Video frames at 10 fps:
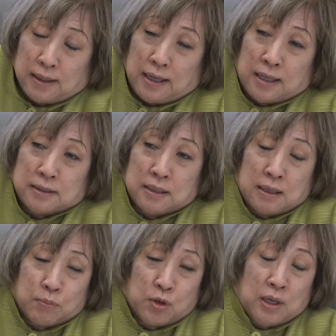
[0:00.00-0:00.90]
And then
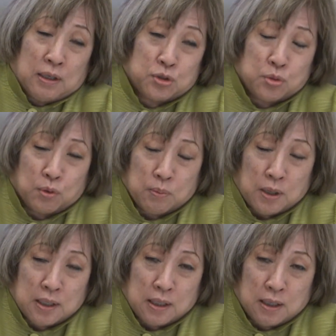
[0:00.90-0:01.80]
I'm going to ask Joey
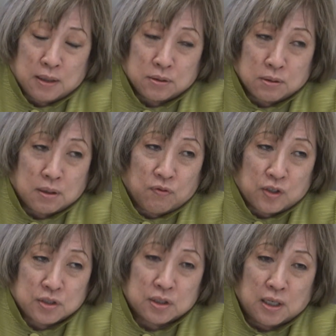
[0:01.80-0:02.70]
Monahan to give
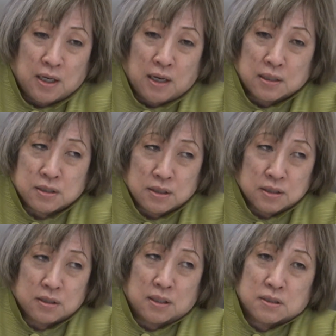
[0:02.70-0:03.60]
us
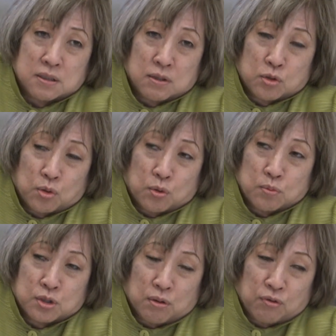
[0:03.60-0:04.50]
assistance in
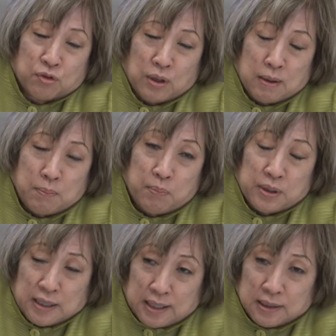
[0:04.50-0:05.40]
terms of
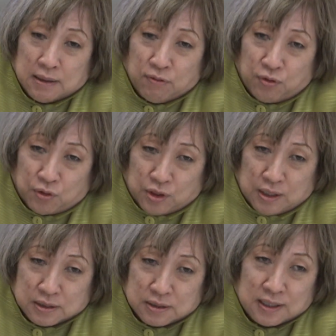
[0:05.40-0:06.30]
planning for
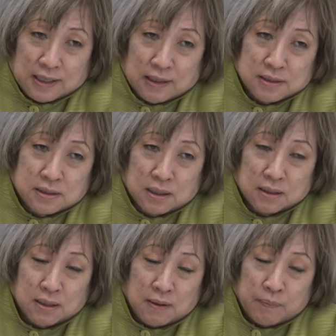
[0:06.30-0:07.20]
this. And like I
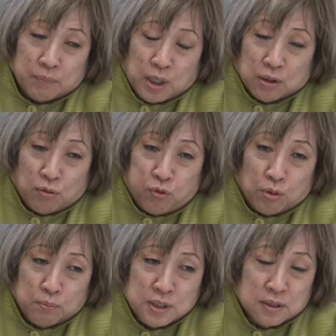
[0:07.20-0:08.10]
said, Michael
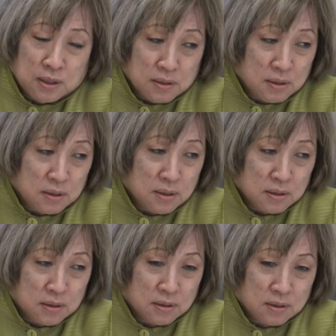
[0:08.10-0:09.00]
Formby says
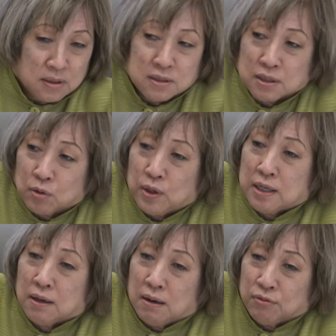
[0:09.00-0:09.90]
this is a
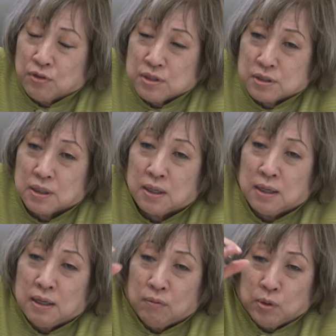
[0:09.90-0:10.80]
great conference.
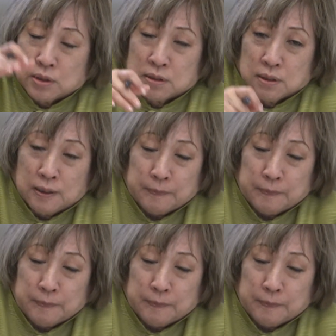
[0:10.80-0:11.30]
What